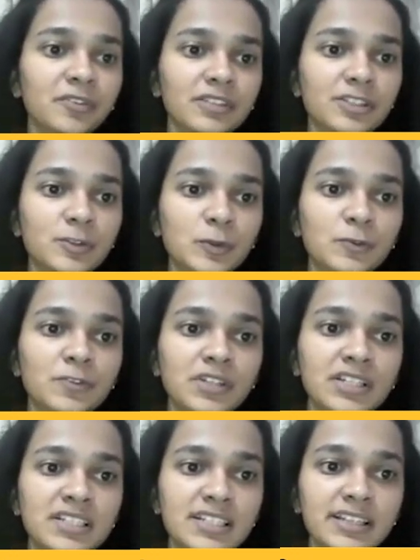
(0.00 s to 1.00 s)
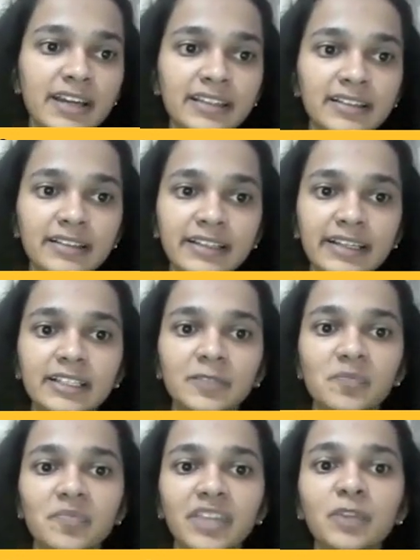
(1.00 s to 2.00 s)
So first write the date,
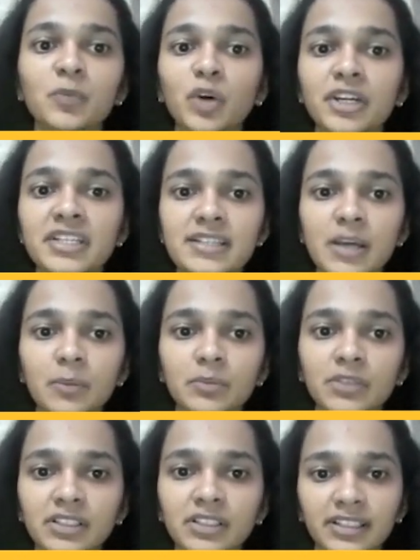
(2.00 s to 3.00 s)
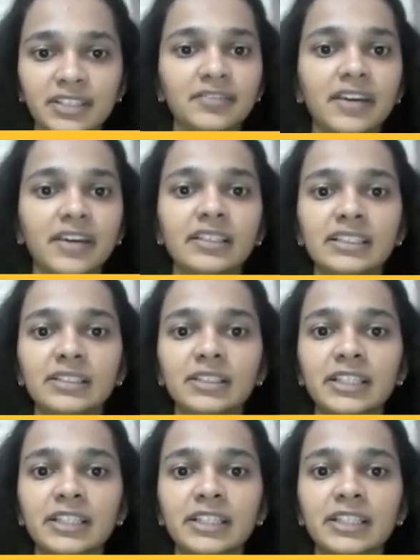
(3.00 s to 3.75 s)
invoice number if any,